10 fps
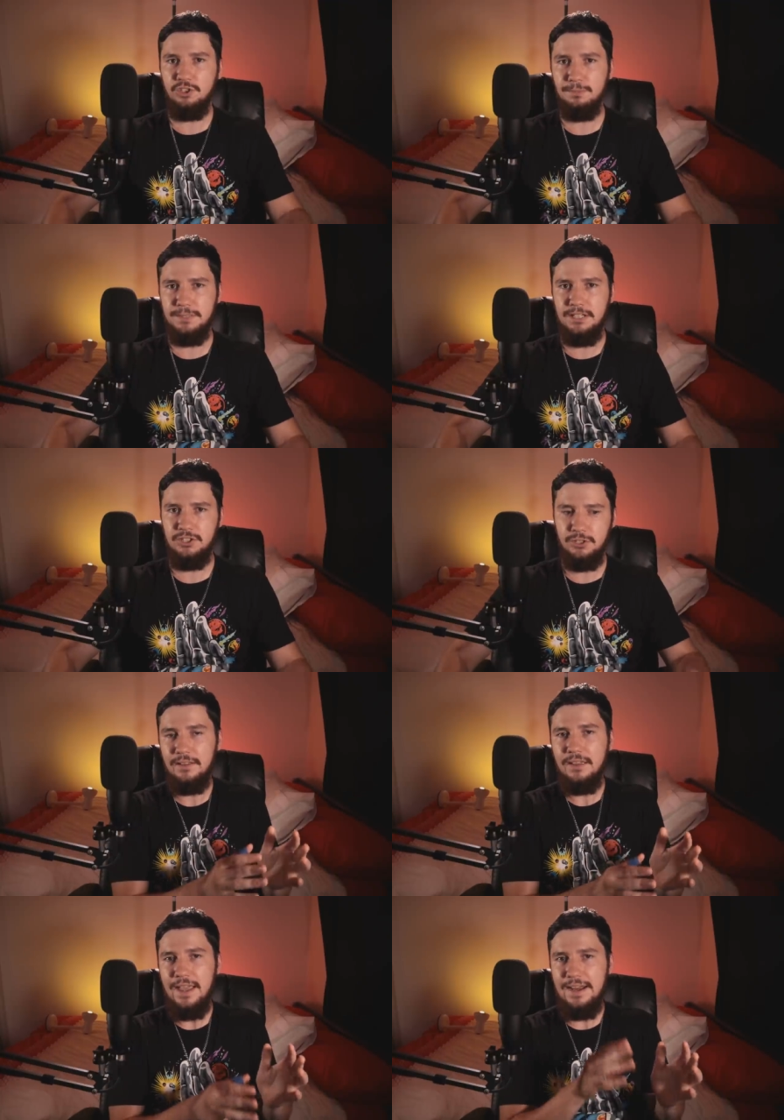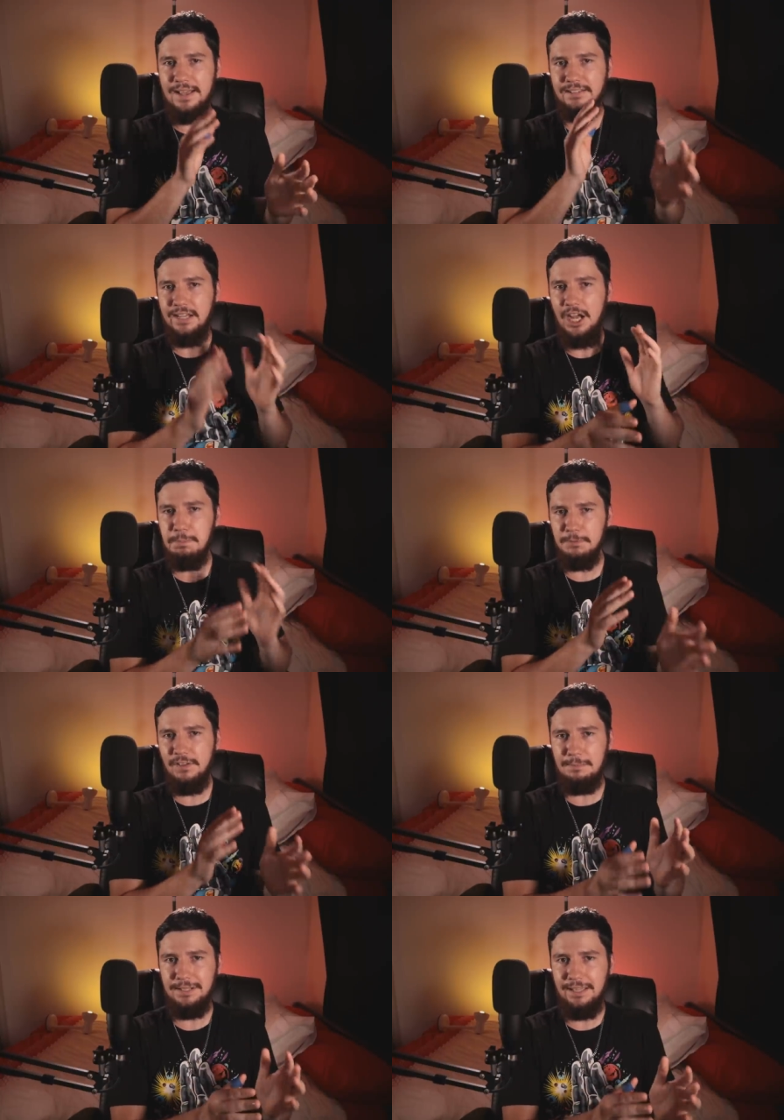competition and has a couple of
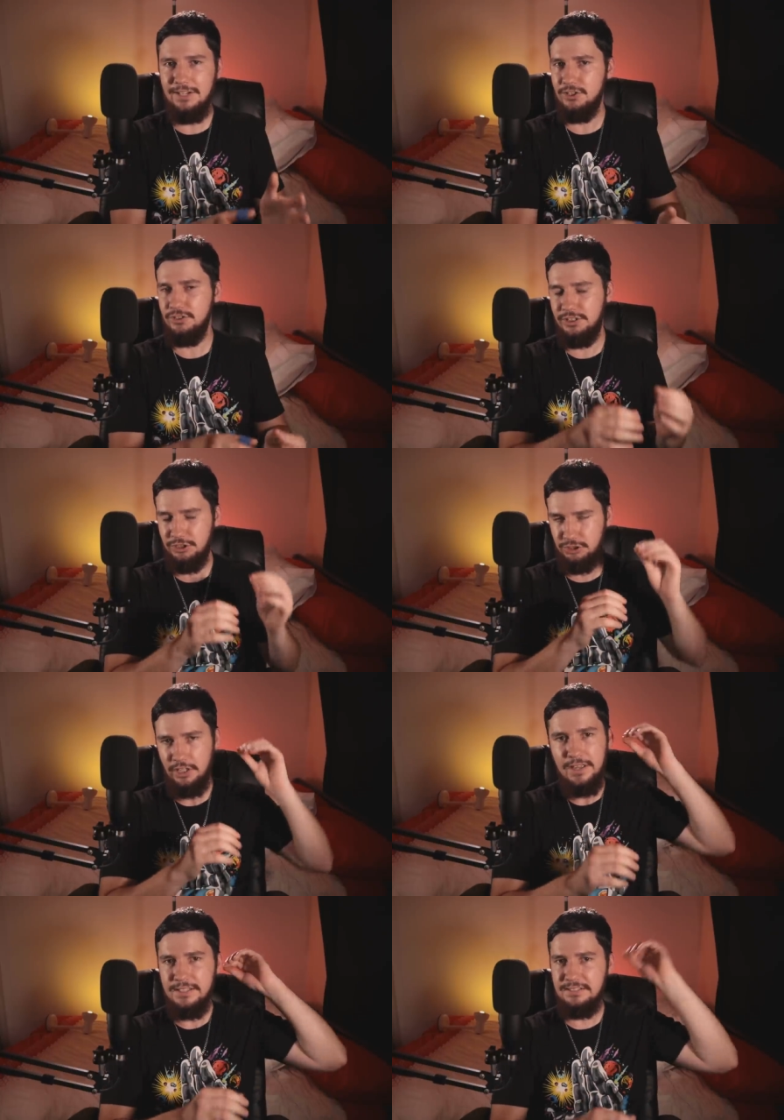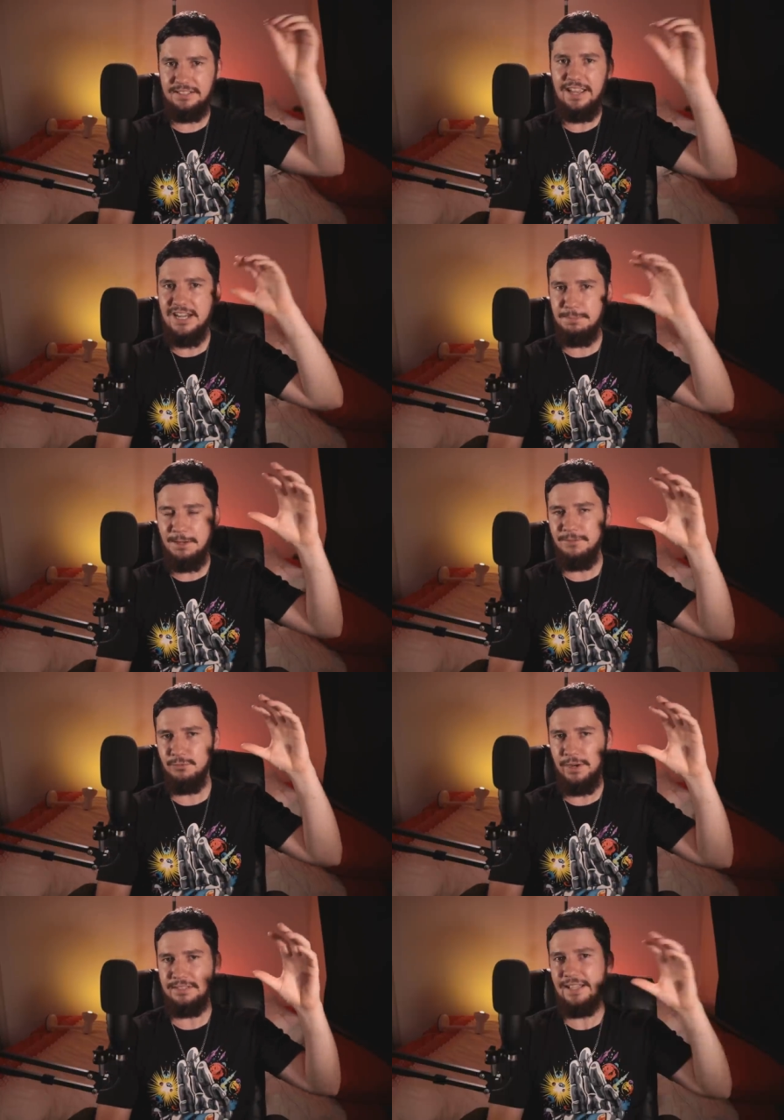applications that just stand above the
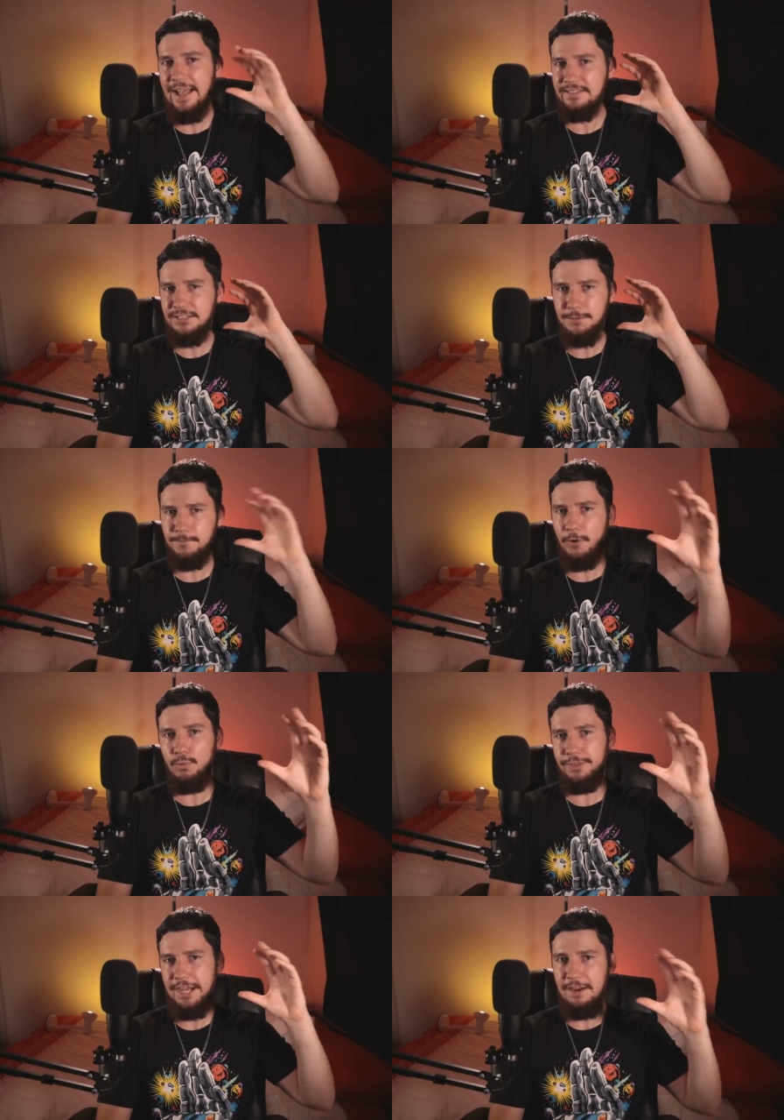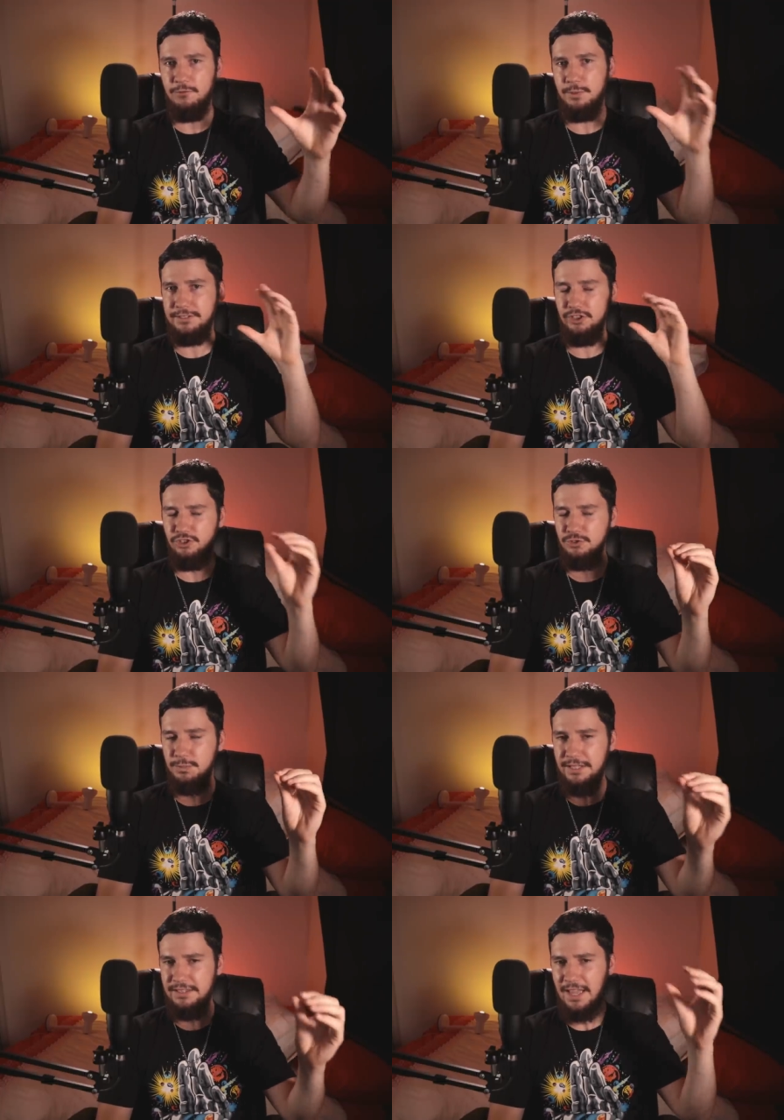rest as the default that everyone goes
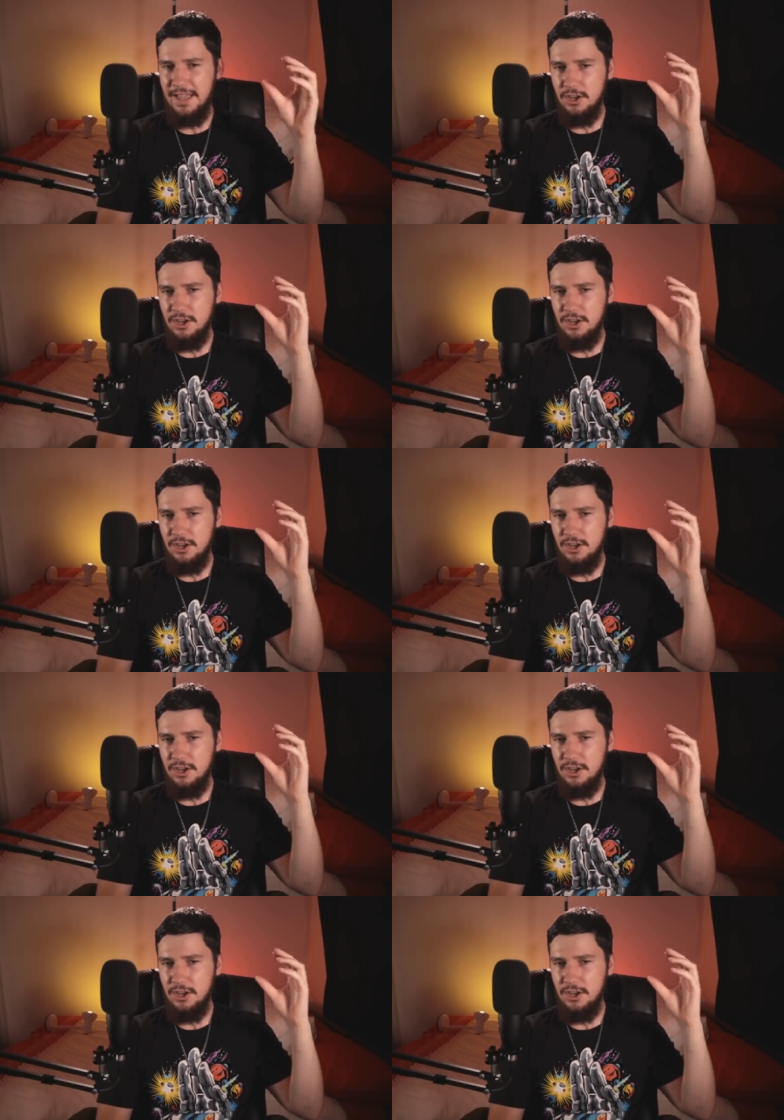with.